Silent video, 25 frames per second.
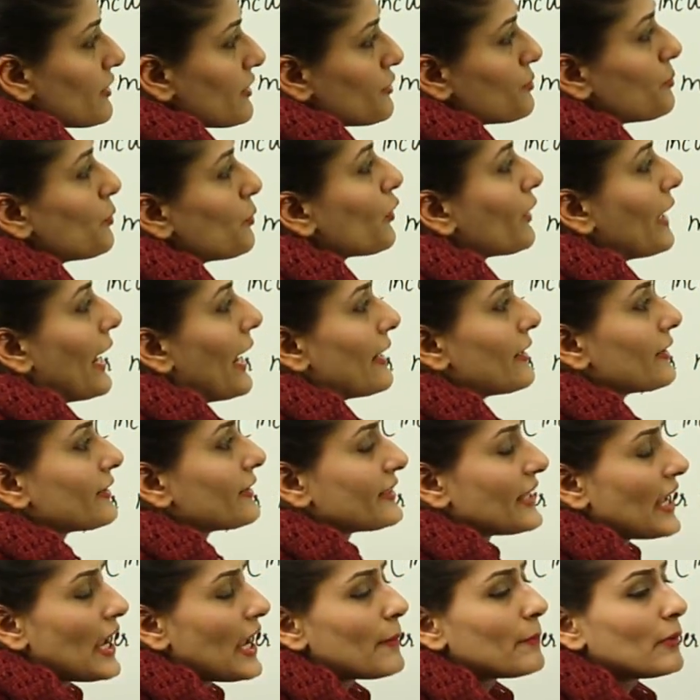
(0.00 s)
this book had a
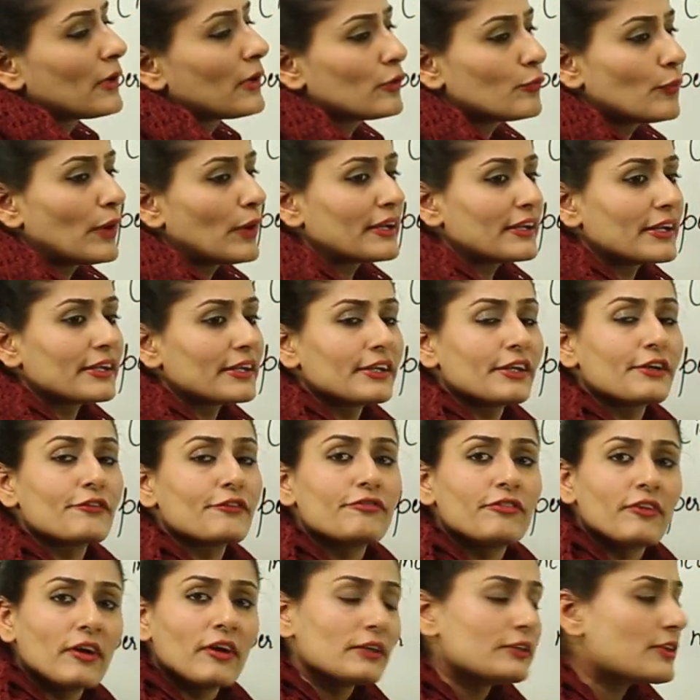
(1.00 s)
table where they
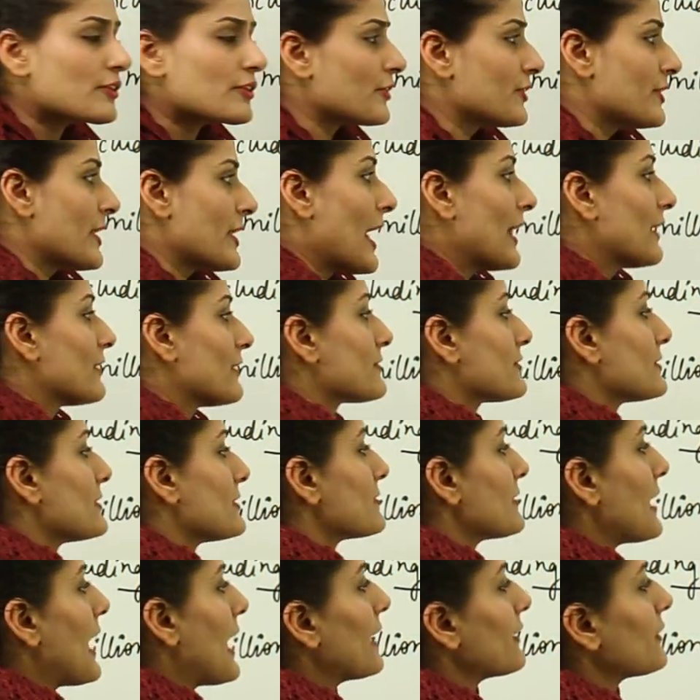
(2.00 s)
did further
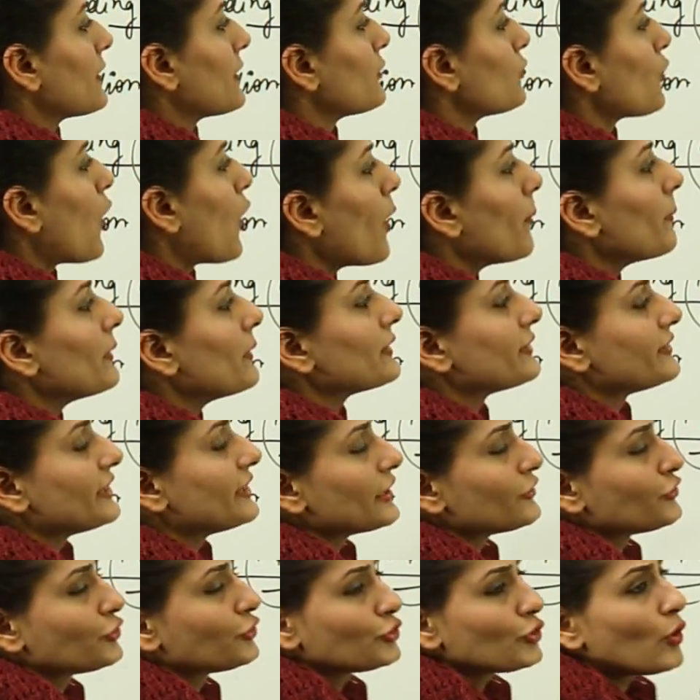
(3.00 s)
analysis, and
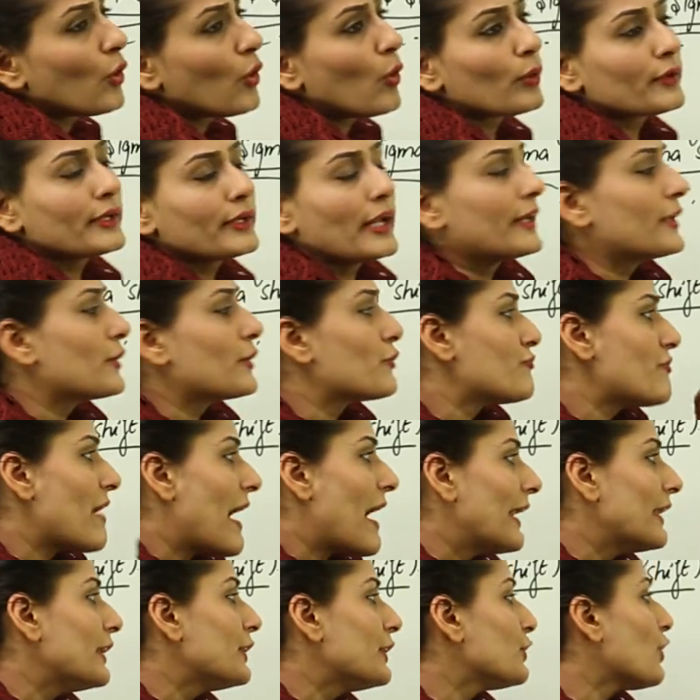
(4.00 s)
they showed that the
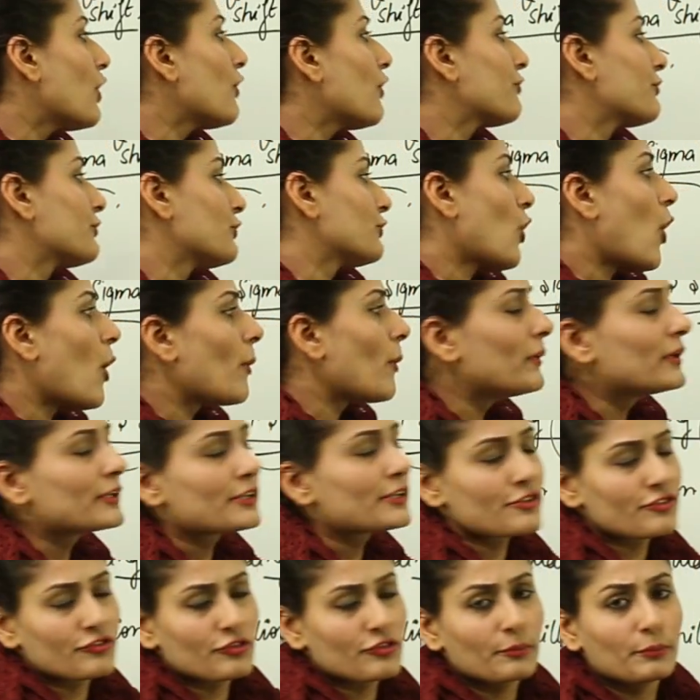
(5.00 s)
value of normal
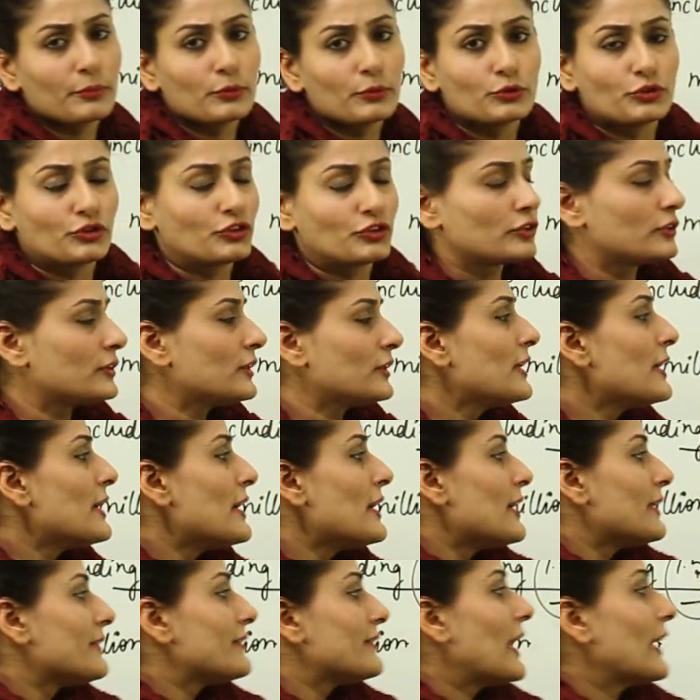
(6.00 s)
distribution,
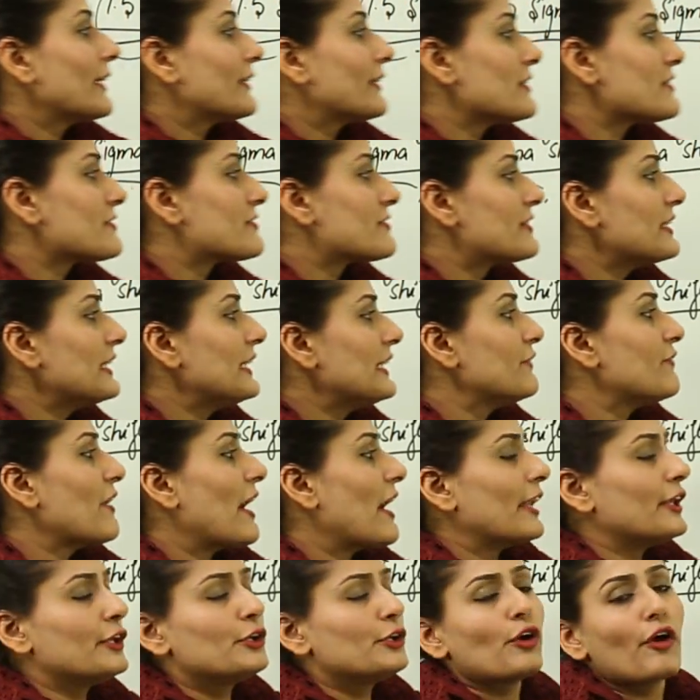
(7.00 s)
that is z
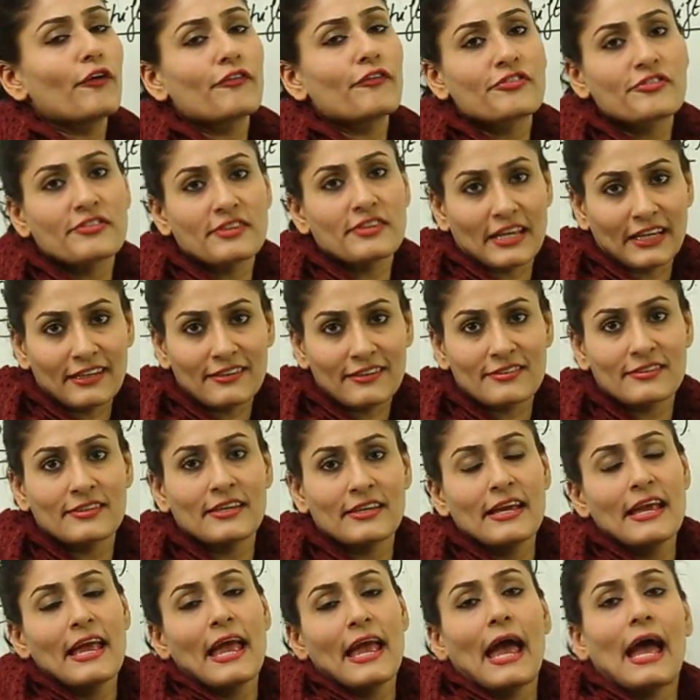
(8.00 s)
value of 6,
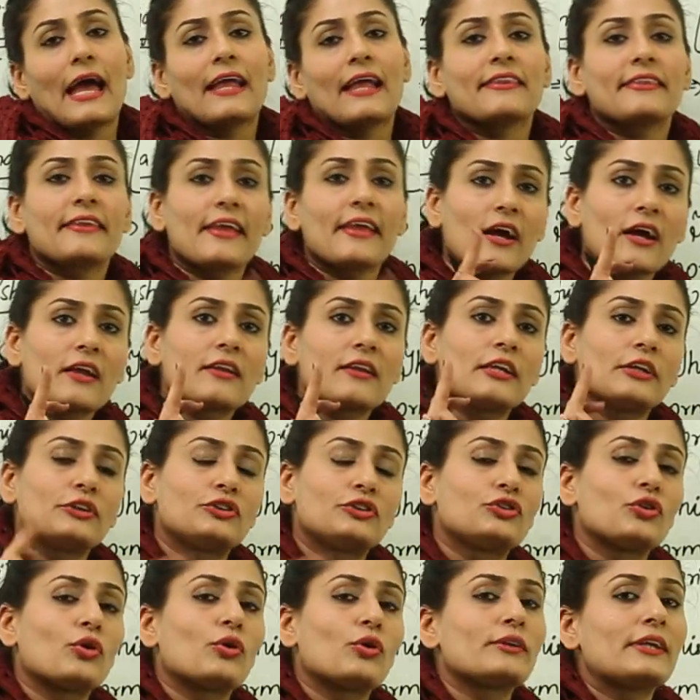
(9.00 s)
and there they
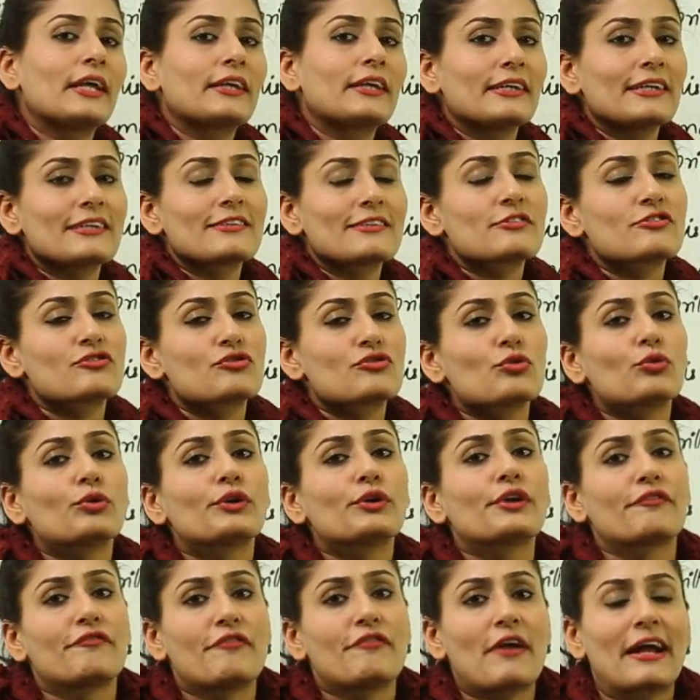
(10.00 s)
showed that it's
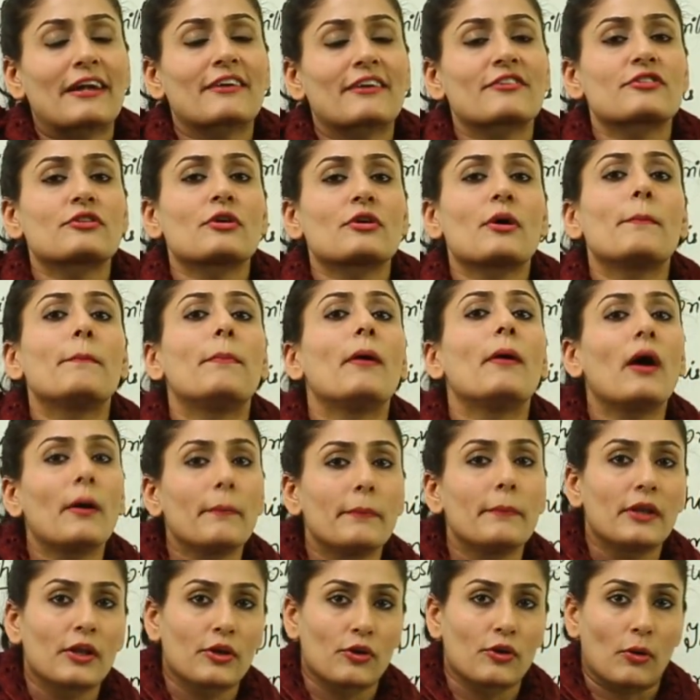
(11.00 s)
2 defects
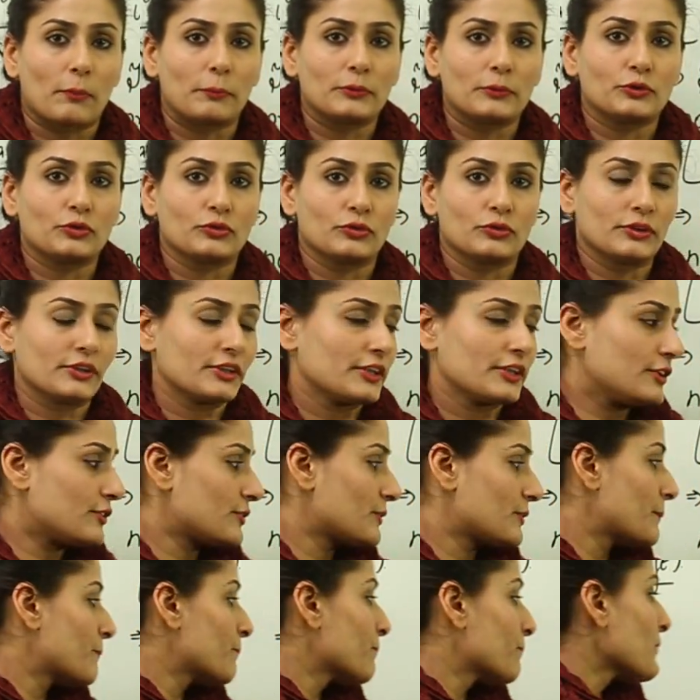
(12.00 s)
per billion
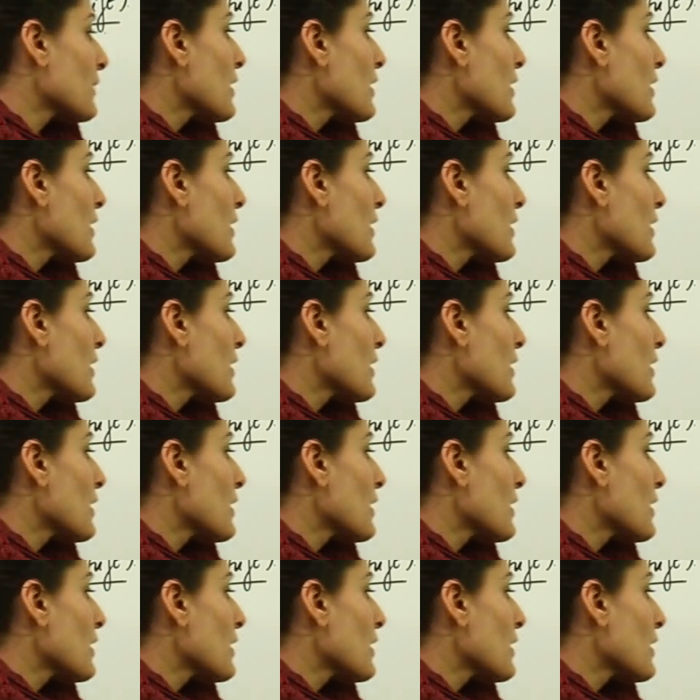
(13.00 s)
opportunities.